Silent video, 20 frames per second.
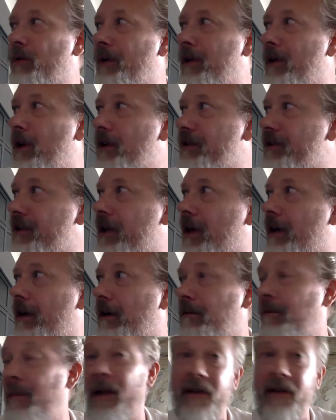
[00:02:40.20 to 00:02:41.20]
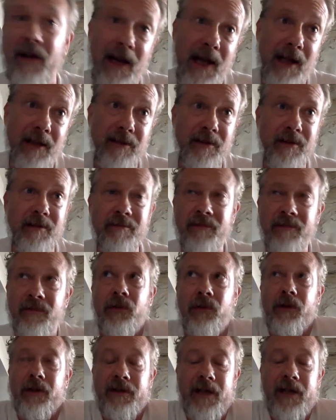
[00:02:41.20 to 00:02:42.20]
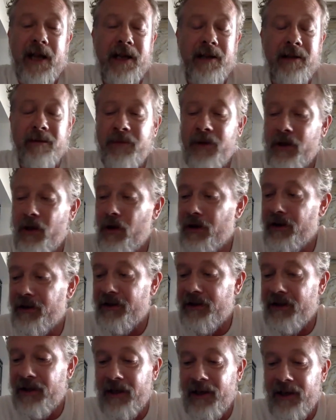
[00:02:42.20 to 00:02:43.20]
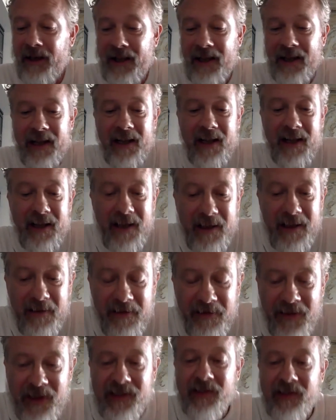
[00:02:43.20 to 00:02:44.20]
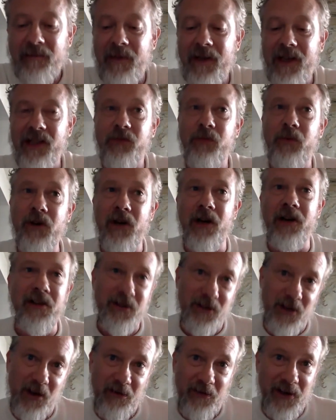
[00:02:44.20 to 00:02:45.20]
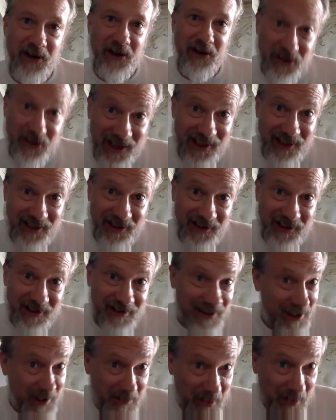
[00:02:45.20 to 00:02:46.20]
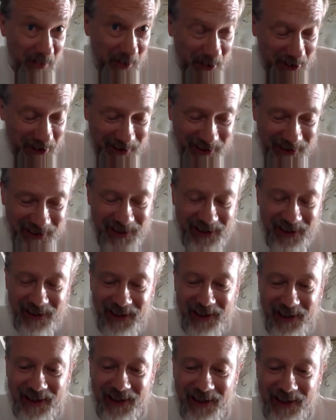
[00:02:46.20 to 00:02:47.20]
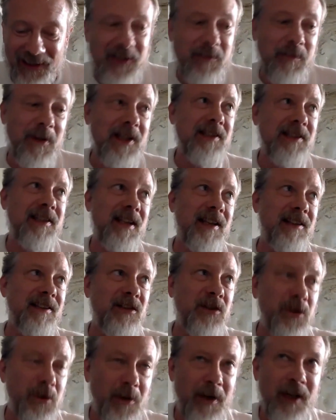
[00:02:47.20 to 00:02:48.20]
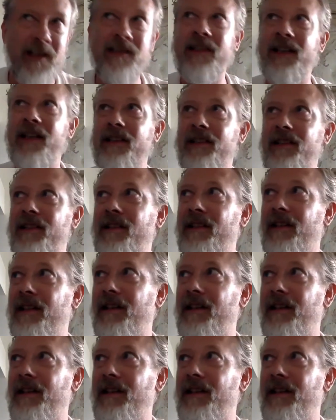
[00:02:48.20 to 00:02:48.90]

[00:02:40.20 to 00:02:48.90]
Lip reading: we lost our motherland, you can say, because this means we're not a sovereign state anymore. This means that US has